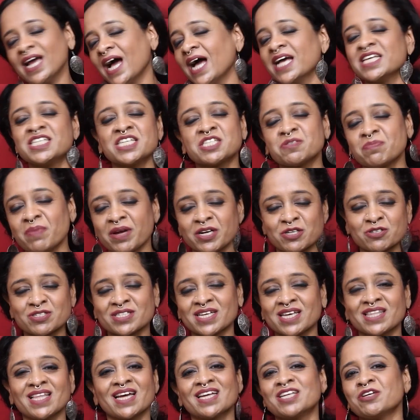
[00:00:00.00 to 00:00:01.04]
I just meant to
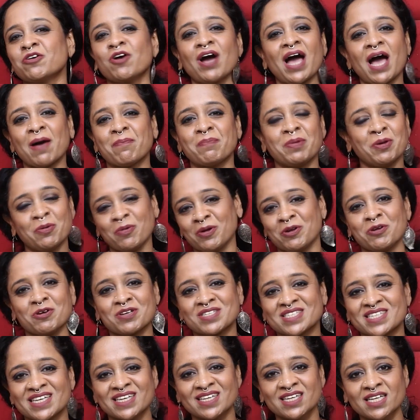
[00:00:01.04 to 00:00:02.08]
say that you're happy when
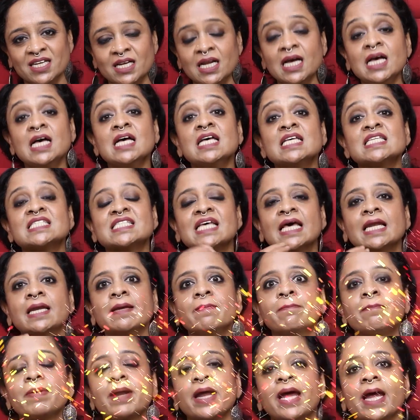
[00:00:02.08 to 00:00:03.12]
you're single.
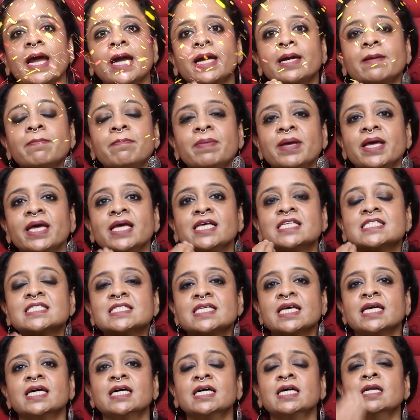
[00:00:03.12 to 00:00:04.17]
Celebrate being
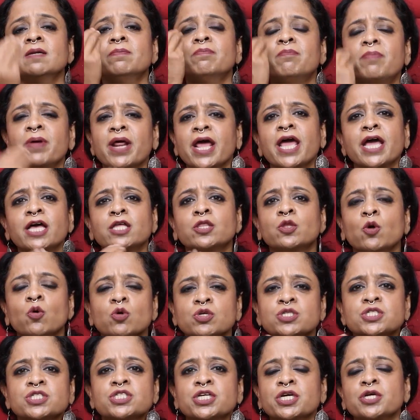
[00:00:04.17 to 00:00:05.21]
single. Break
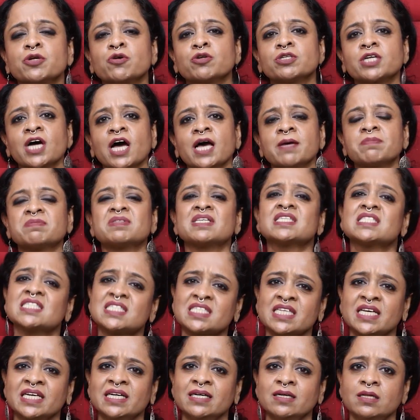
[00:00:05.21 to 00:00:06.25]
those stereotypes that
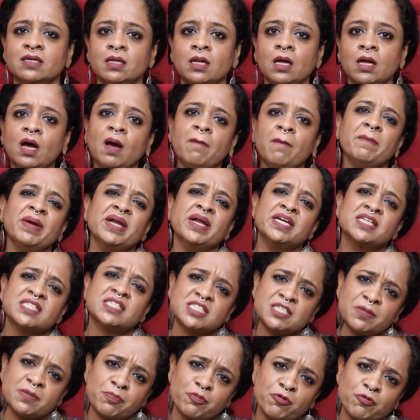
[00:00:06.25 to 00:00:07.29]
single
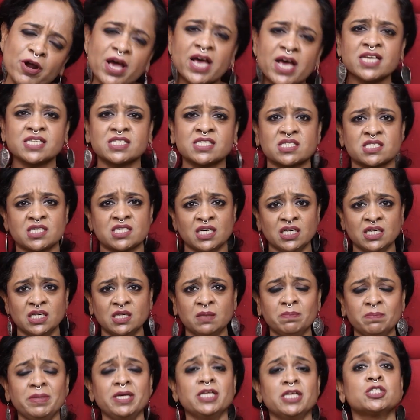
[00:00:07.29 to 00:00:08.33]
means depressed,
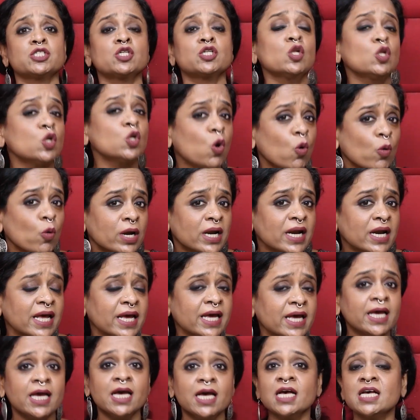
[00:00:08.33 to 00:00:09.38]
single means
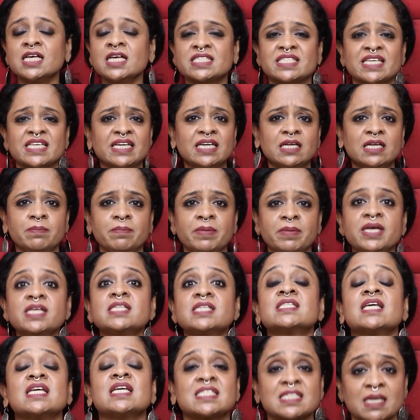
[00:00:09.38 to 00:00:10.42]
lonely, single
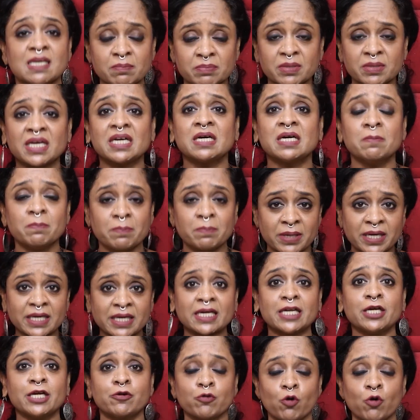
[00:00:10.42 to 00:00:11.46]
means there's something
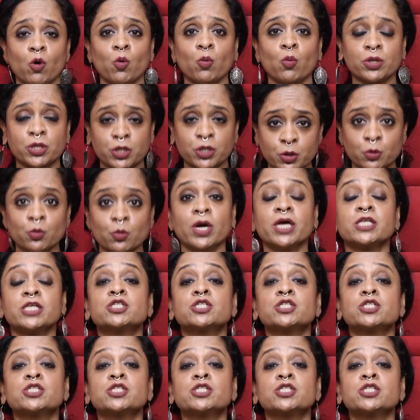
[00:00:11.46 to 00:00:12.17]
completely wrong with you.